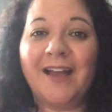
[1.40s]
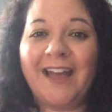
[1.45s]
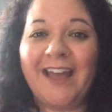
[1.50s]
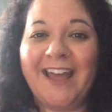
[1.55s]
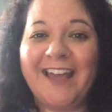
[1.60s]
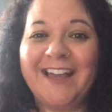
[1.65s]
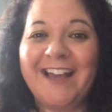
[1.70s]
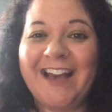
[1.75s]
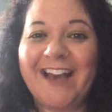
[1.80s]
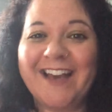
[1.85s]

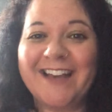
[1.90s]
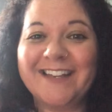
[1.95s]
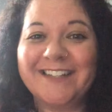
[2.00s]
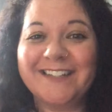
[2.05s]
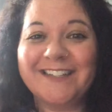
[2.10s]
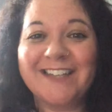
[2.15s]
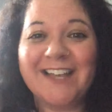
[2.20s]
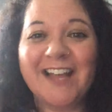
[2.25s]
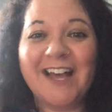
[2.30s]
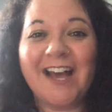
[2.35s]
Hey
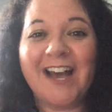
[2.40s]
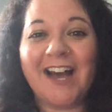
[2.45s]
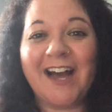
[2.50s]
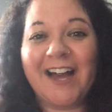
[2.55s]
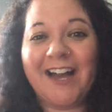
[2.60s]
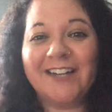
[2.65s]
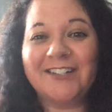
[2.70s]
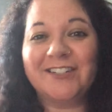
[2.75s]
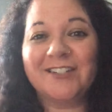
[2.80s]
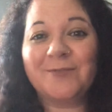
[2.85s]
guys,
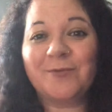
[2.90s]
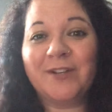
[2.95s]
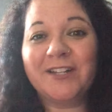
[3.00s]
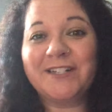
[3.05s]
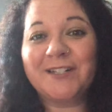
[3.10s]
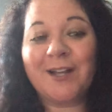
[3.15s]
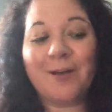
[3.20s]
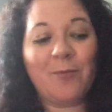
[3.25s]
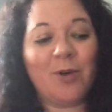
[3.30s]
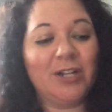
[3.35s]
I just wanted
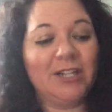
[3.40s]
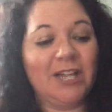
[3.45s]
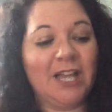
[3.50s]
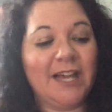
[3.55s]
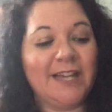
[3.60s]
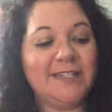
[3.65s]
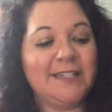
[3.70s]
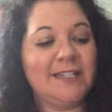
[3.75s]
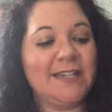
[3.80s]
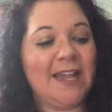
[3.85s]
to come
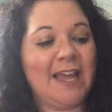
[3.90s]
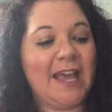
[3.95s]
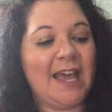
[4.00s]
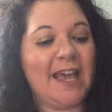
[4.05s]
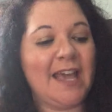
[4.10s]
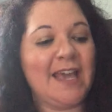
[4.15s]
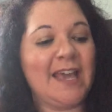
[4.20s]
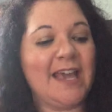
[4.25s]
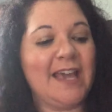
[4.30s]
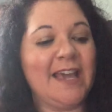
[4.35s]
online
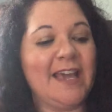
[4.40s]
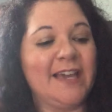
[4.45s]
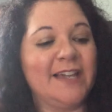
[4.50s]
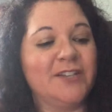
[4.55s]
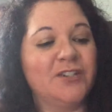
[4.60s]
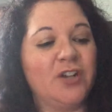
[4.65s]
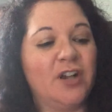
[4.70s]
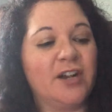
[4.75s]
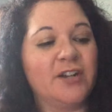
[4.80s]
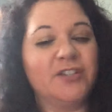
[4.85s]
today
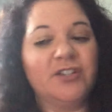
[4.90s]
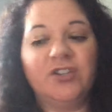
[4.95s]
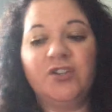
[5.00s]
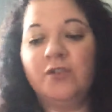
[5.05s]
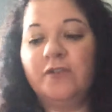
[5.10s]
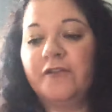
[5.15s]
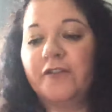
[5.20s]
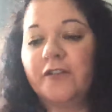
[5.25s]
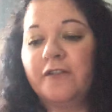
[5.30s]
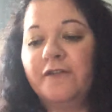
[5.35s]
and talk to
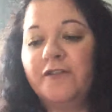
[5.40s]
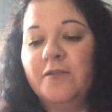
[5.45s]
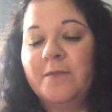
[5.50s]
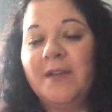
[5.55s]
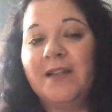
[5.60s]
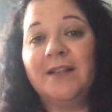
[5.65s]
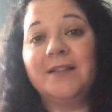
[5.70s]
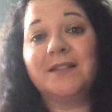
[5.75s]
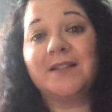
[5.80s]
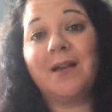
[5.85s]
you for a few
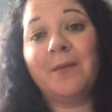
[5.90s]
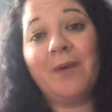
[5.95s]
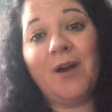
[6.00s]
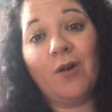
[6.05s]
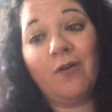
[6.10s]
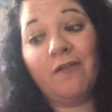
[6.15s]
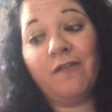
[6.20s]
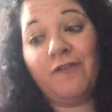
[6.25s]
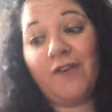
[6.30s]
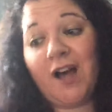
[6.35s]
minutes
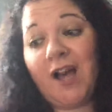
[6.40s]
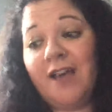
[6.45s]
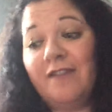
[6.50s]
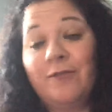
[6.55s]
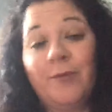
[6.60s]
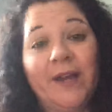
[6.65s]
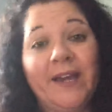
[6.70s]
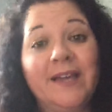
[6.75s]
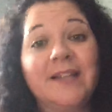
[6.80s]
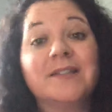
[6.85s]
about 5
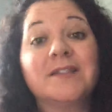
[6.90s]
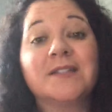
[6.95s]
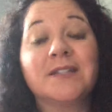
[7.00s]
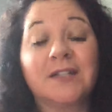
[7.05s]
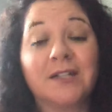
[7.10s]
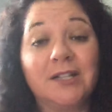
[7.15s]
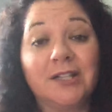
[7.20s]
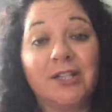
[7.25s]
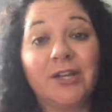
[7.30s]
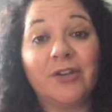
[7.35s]
ways to
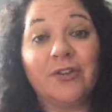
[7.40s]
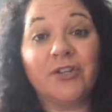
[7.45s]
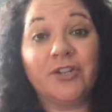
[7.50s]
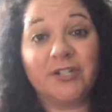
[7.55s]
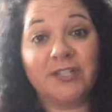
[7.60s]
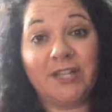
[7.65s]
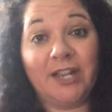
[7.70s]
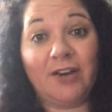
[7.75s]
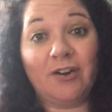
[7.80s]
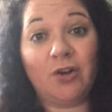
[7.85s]
clear your
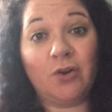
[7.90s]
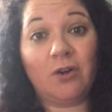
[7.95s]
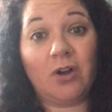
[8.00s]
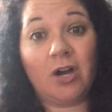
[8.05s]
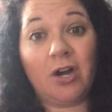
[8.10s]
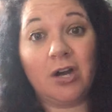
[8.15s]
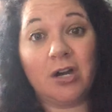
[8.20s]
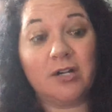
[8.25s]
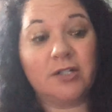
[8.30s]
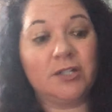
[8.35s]
tarot
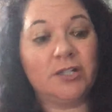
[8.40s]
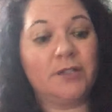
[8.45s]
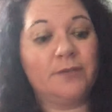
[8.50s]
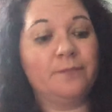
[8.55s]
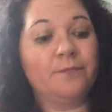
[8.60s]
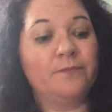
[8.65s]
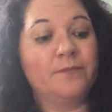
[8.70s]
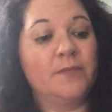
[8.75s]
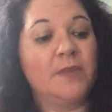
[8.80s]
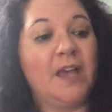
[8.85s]
cards.
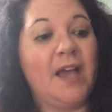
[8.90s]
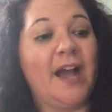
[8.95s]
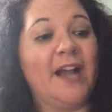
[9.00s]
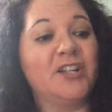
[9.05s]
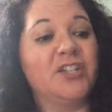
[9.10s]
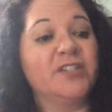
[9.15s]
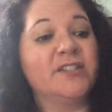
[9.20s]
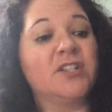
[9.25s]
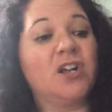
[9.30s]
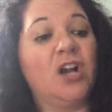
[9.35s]
I
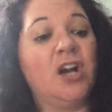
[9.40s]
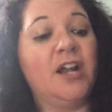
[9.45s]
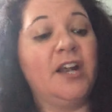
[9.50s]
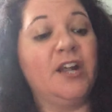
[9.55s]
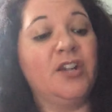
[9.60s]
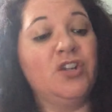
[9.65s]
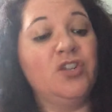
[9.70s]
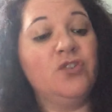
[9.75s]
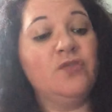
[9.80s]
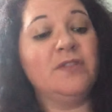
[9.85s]
just got
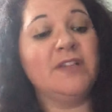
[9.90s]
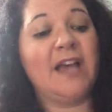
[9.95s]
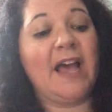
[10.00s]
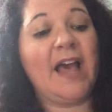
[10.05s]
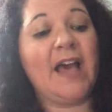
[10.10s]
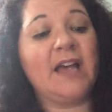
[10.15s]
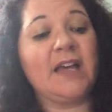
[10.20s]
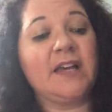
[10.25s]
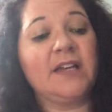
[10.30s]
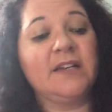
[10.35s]
a new
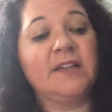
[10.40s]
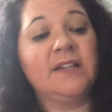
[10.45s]
deck,